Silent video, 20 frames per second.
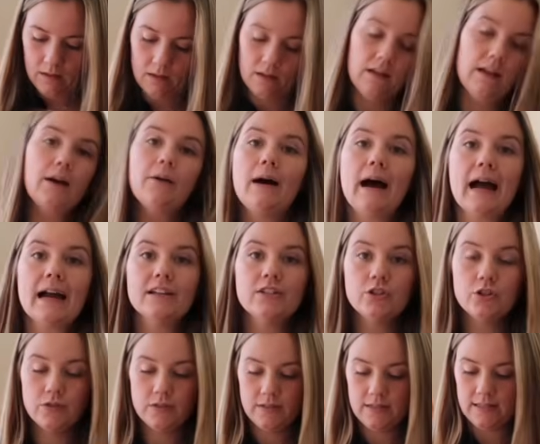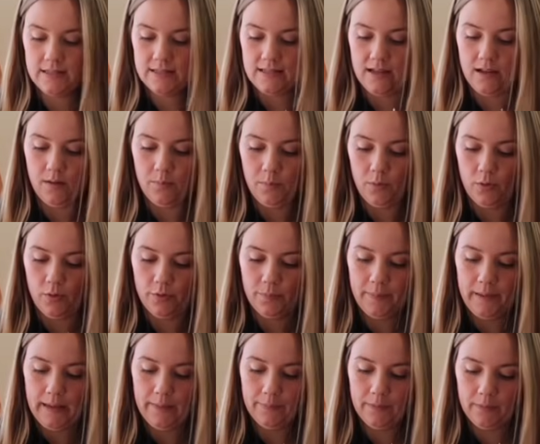Now I choose to sell both
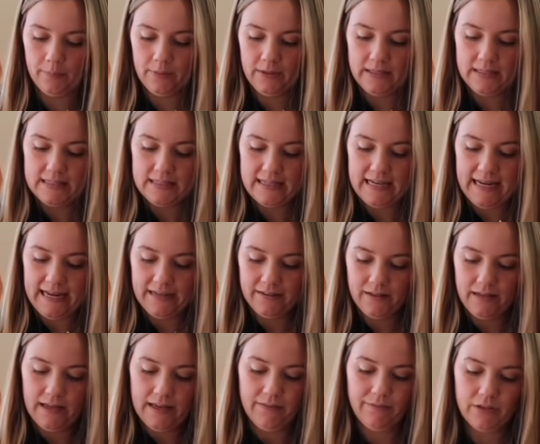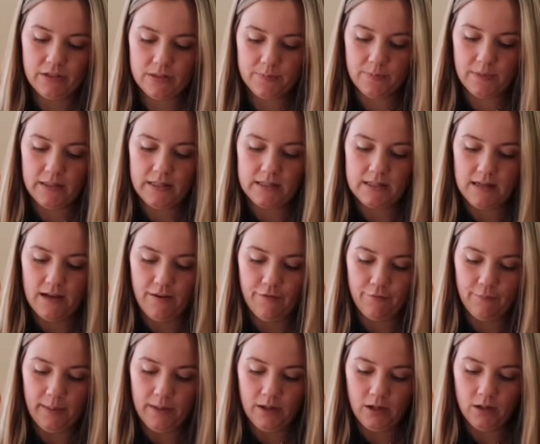paper prints and canvas prints of
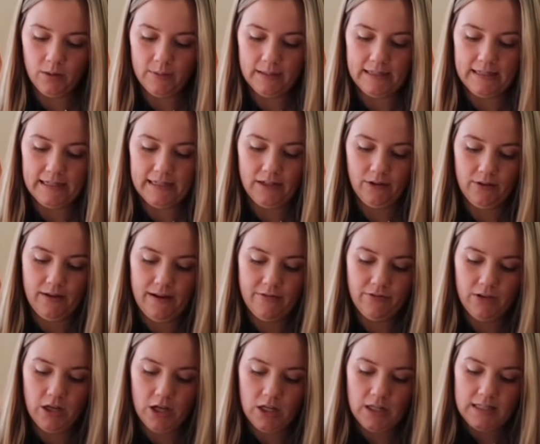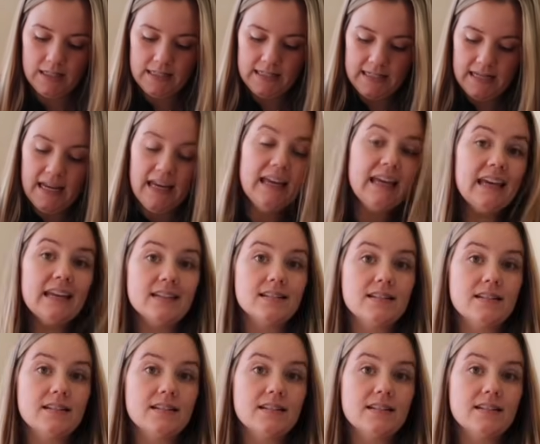my artwork. I know every artist is